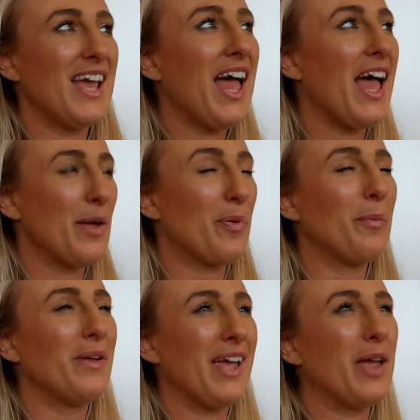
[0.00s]
Yeah, it
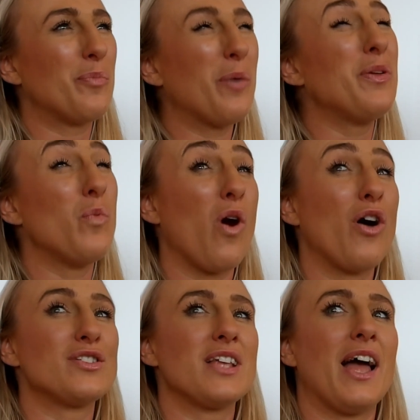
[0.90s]
probably it probably
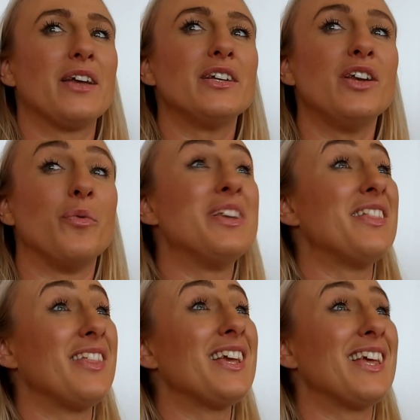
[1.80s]
was. Like you know, we
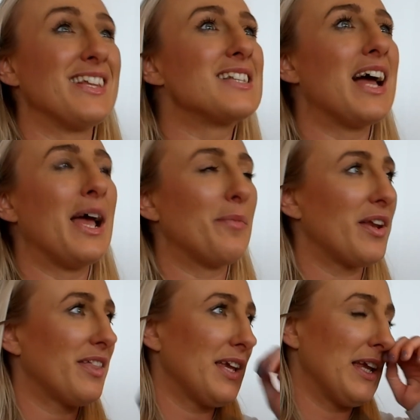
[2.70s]
didn't think it at the time,
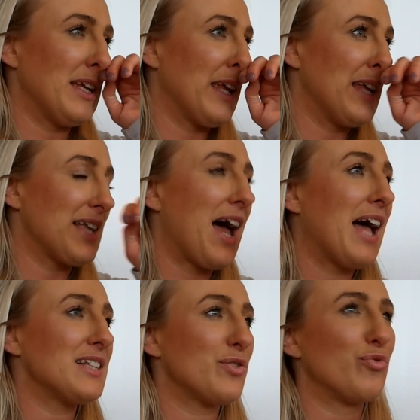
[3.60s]
and I think it, it's
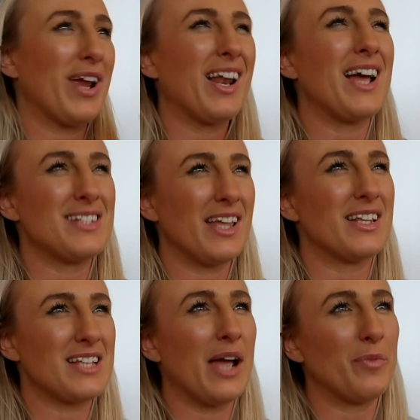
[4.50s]
hard to realise it
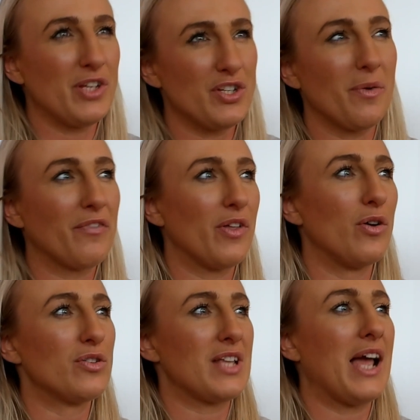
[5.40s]
at the time when you do have
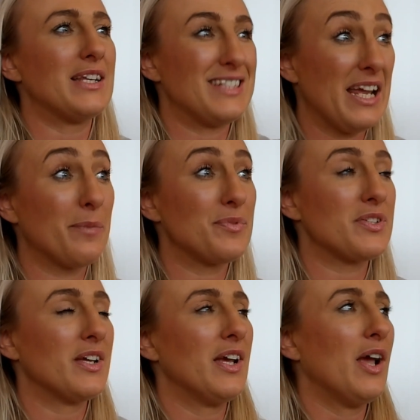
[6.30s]
those like
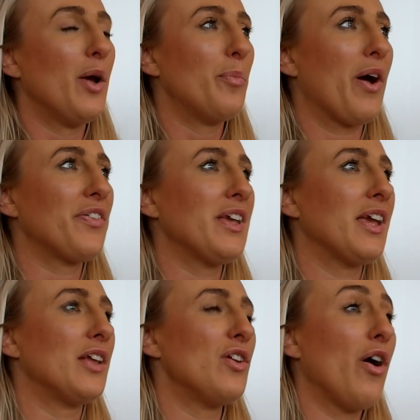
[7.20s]
dips. But I
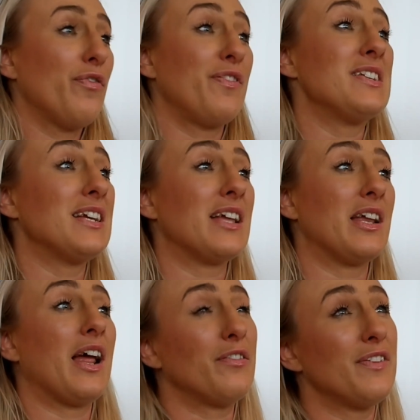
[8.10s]
think not
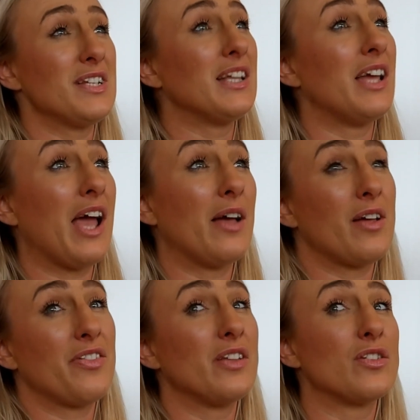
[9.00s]
physically. Like physically,
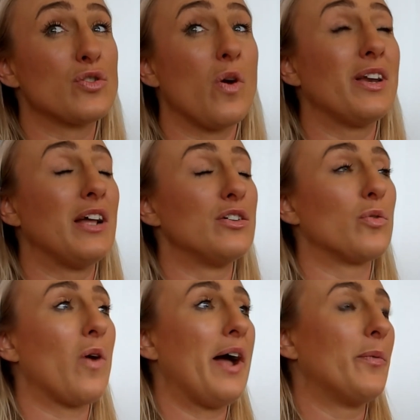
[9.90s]
I, I, think the squad held
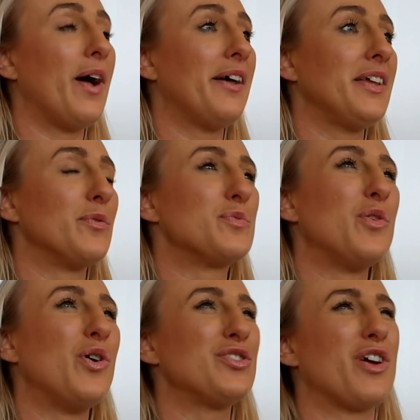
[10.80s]
up quite well. It was
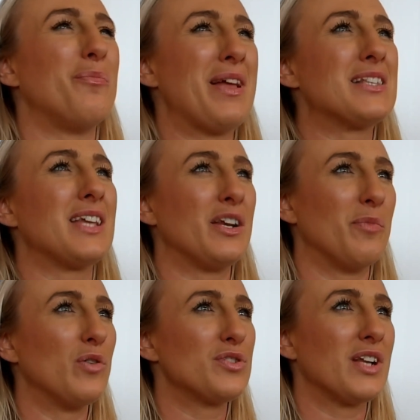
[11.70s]
more sort of mentally and
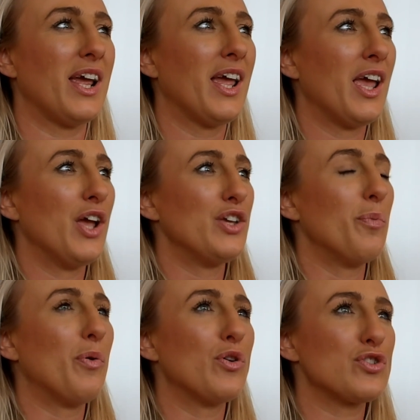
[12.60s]
emotionally.
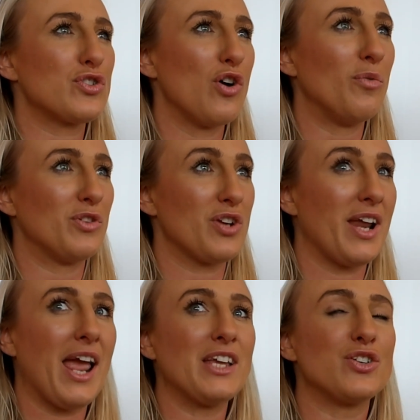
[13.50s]
You put so much
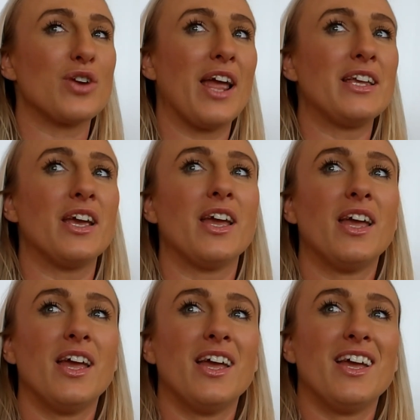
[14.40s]
on it, and you and
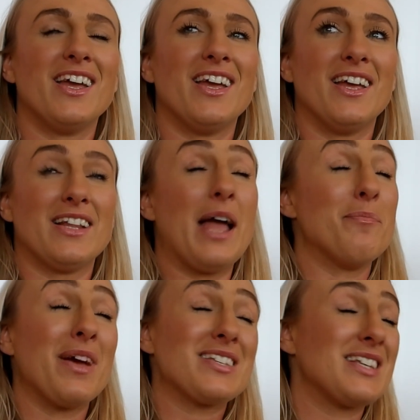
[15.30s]
you,
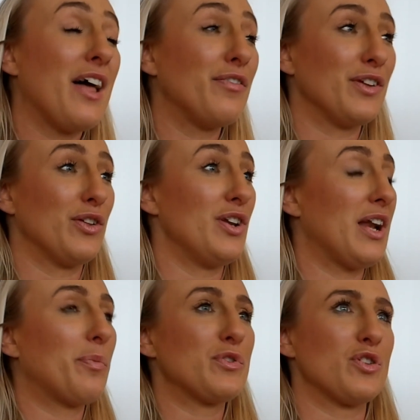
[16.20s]
like myself
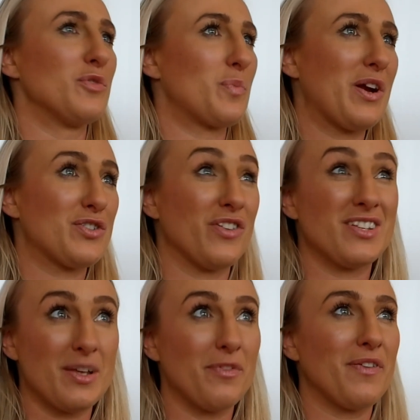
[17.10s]
included, I put so much pressure on
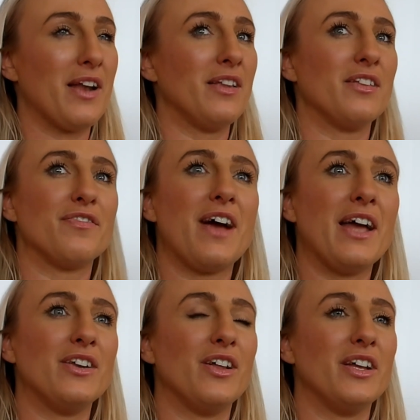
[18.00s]
the semi-final and the
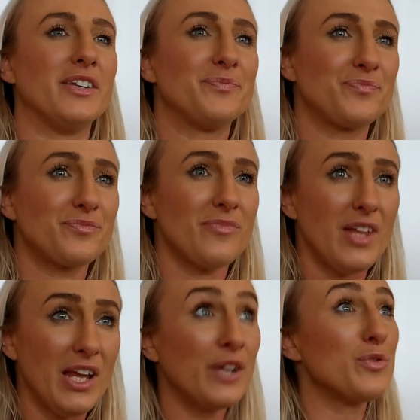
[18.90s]
final,
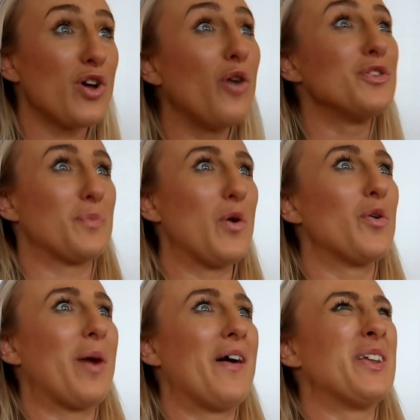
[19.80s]
and it was all we spoke
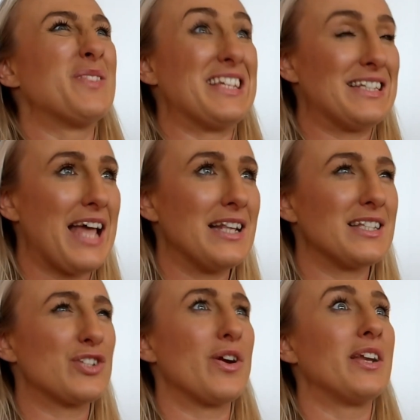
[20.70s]
about, and it was
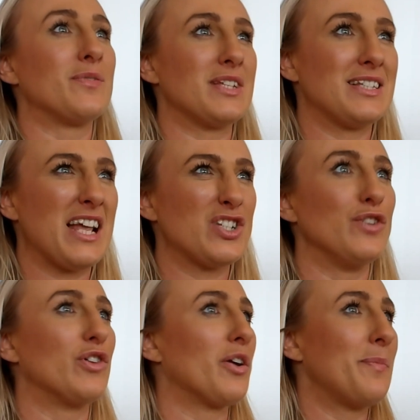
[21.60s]
intense. Training was intense.
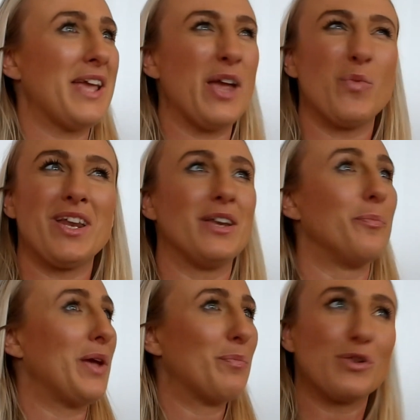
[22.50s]
You've got to be here. We need
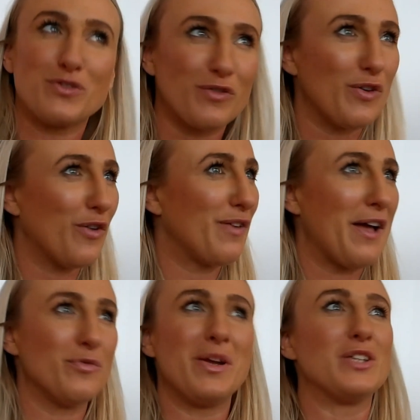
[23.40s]
a big push for four or
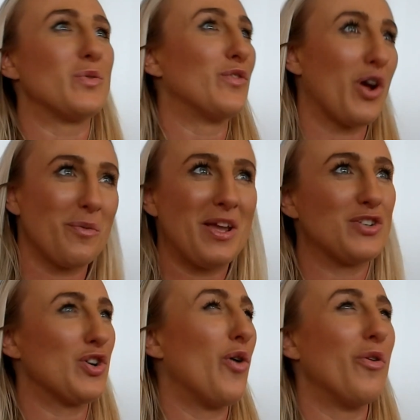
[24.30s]
five weeks. We've got to make
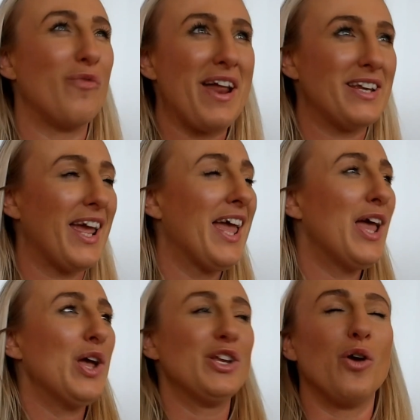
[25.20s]
sure we're ready.
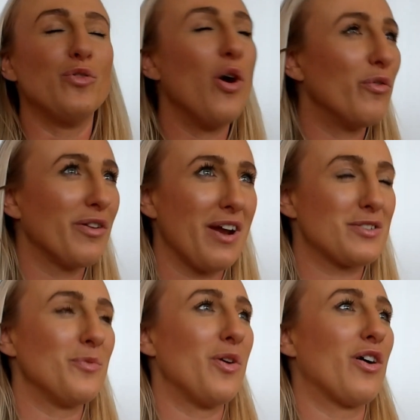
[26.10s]
You know, no
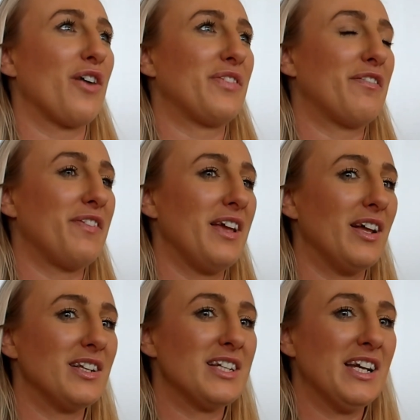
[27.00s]
regrets and walk off that field.